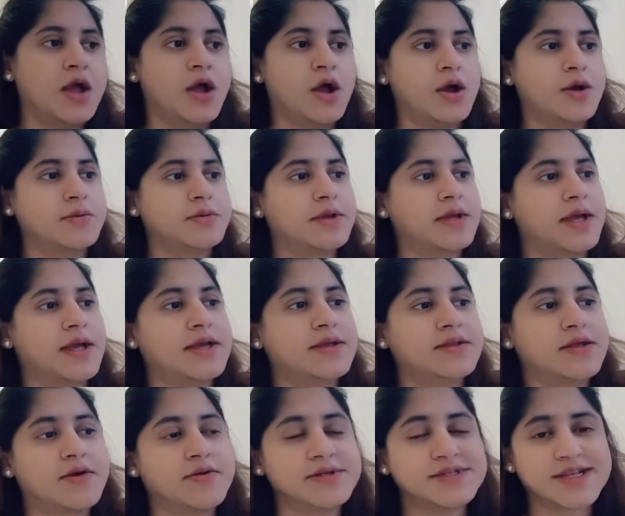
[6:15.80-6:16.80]
Okay,
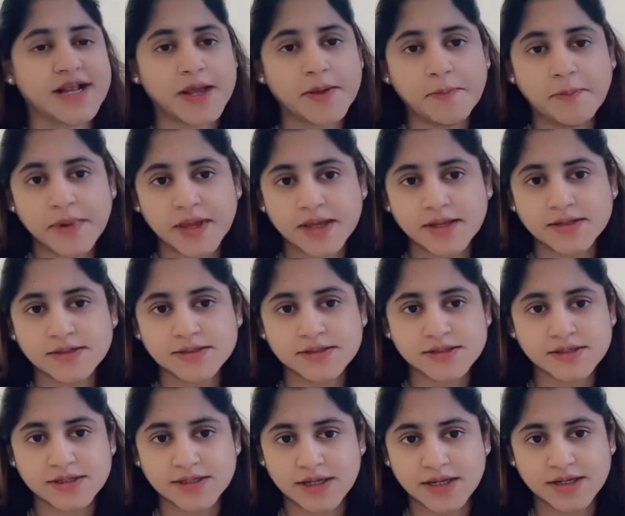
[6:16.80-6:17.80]
there is like pins,
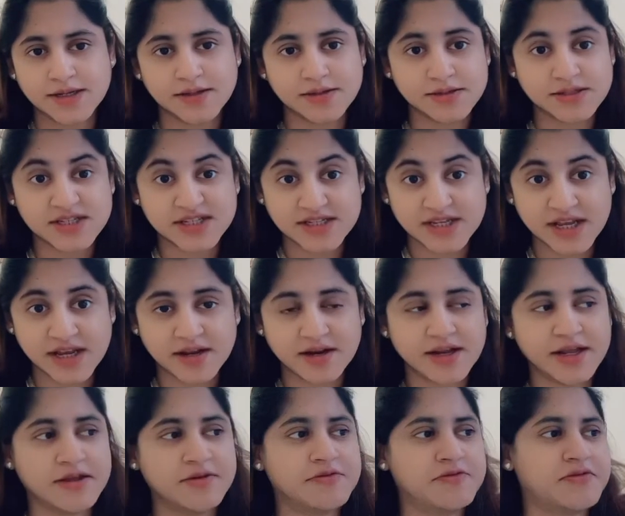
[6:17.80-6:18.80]
needles,
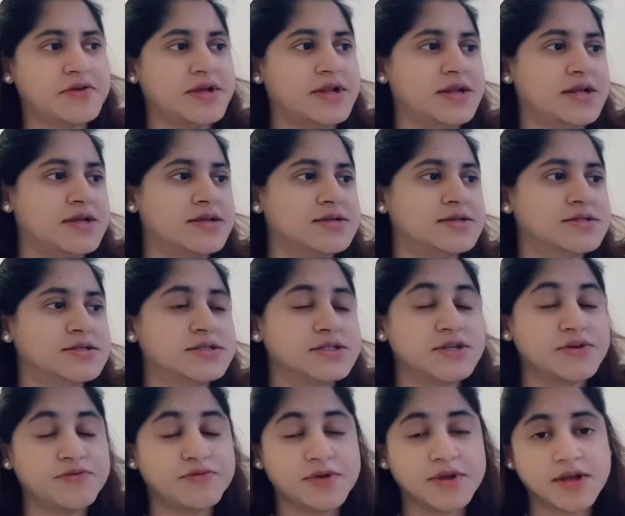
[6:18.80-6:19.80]
tingling feelings,
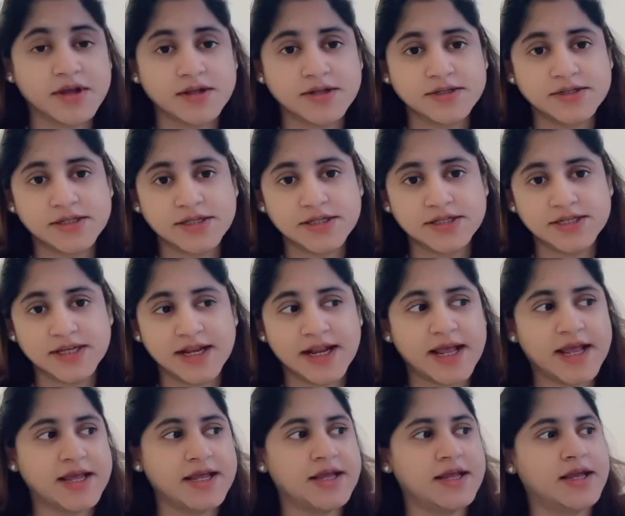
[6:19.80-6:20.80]
difficulty,
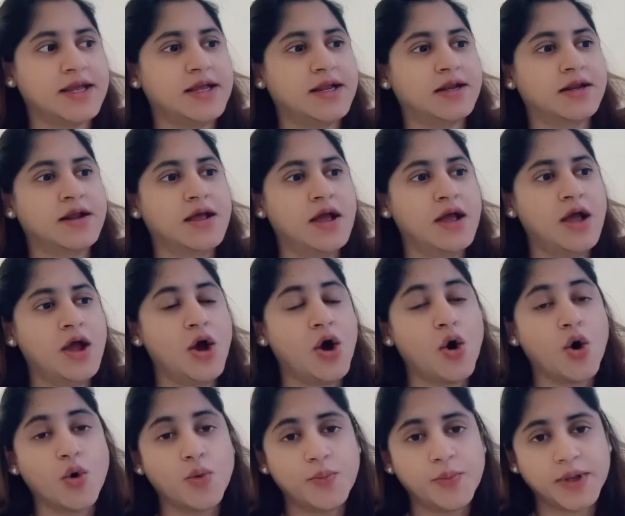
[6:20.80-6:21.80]
delay in
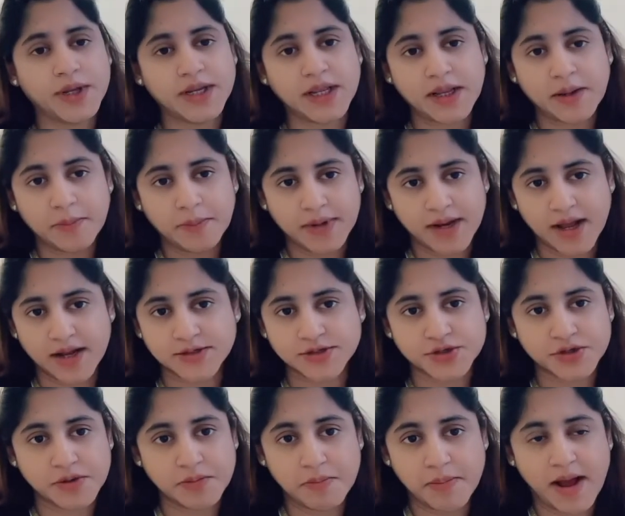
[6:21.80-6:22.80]
opening
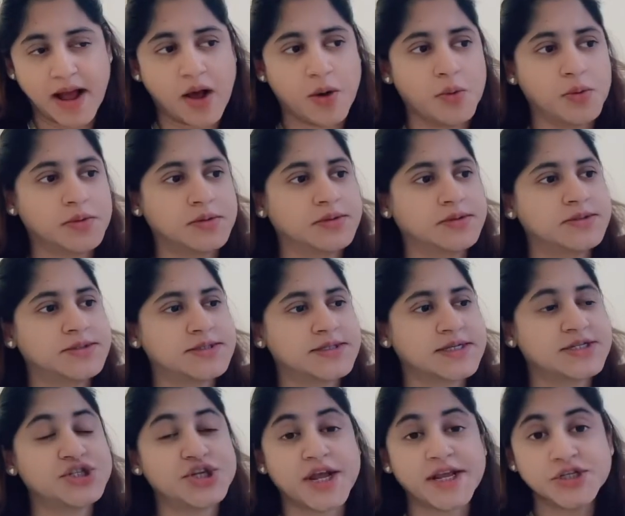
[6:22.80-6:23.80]
bladder, bowels,
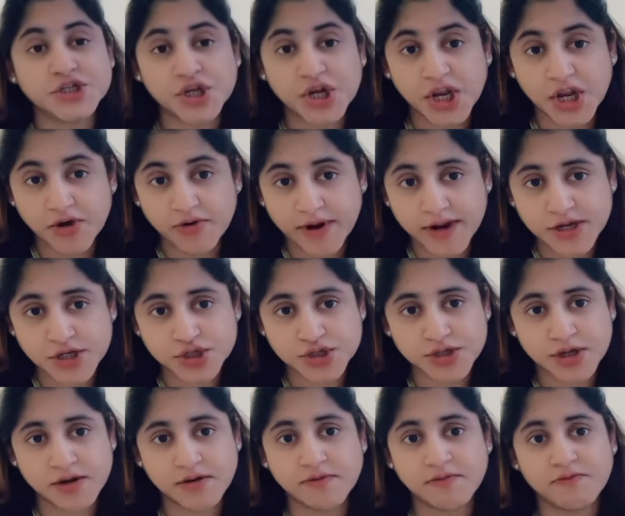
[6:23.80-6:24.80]
change in
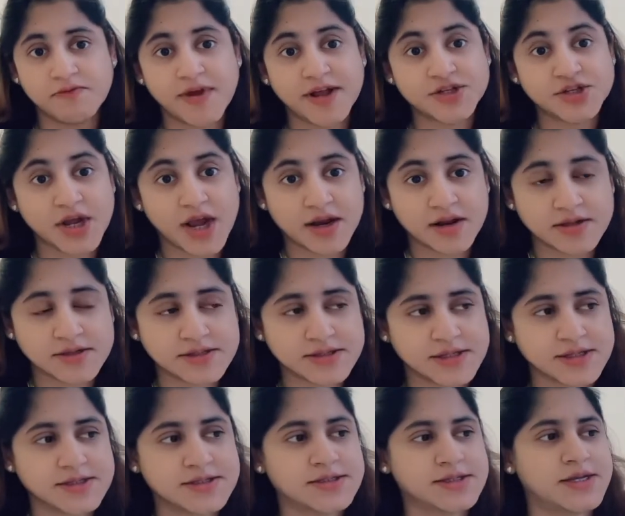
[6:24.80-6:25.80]
erection, vaginal
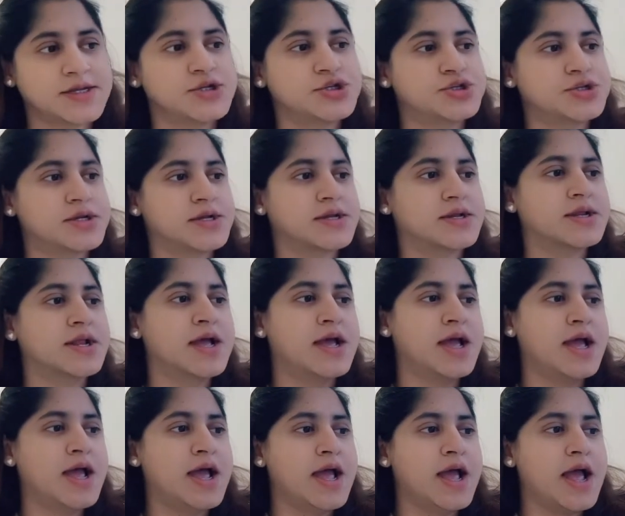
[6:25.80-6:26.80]
sensation,
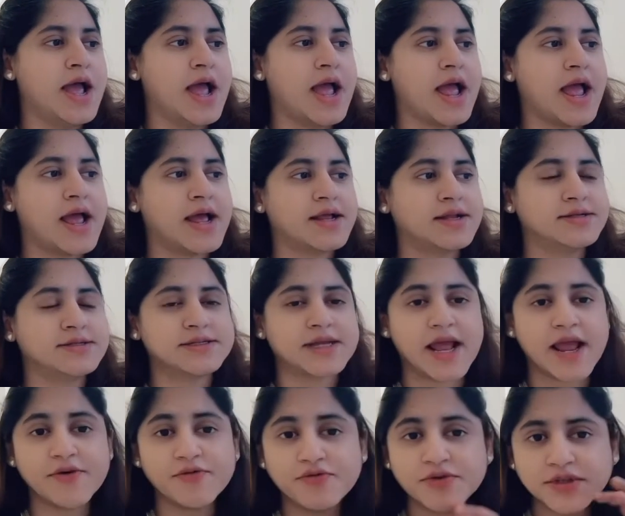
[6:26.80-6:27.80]
and
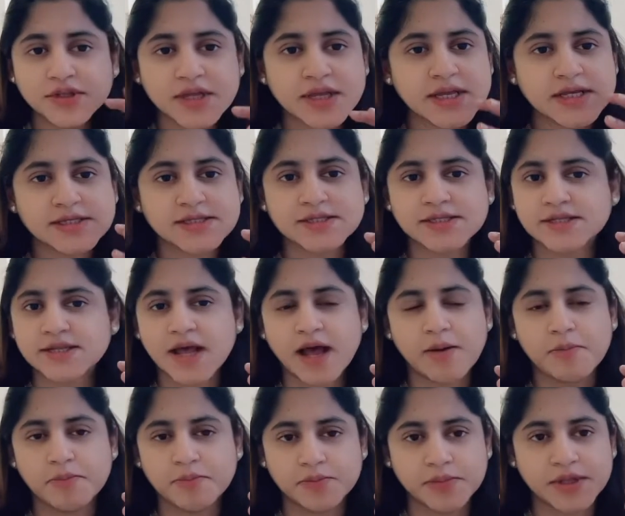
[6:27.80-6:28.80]
everything is
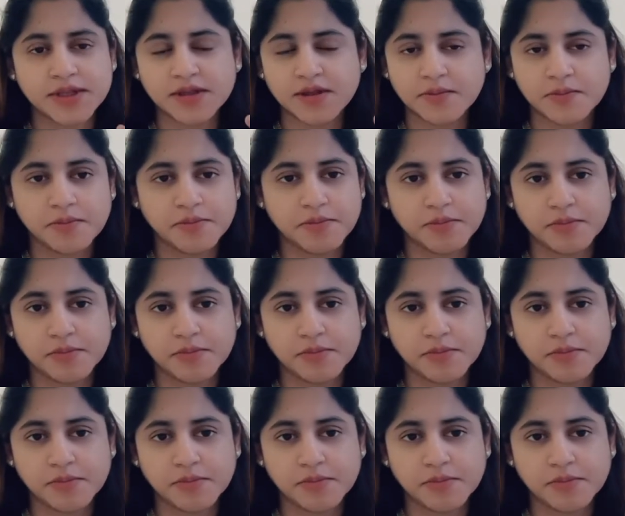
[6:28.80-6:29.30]
numb in the